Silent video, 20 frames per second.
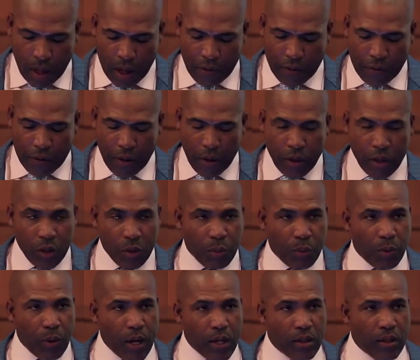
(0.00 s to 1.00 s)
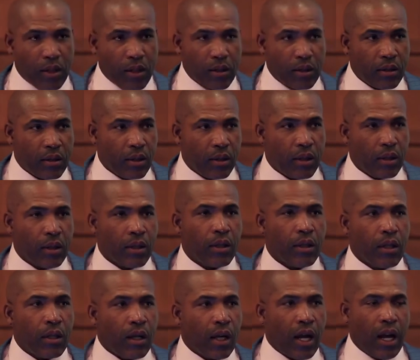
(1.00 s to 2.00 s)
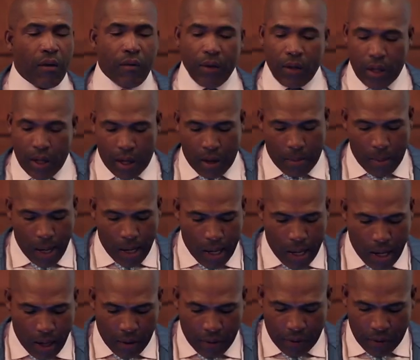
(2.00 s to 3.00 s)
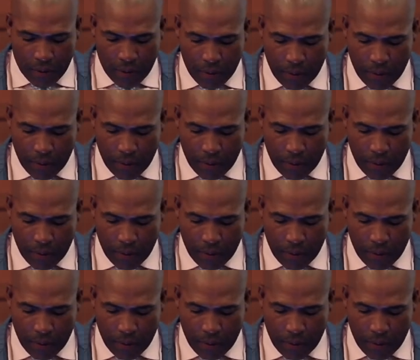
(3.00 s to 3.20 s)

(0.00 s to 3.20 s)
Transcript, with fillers: I feel his presence every day of my life.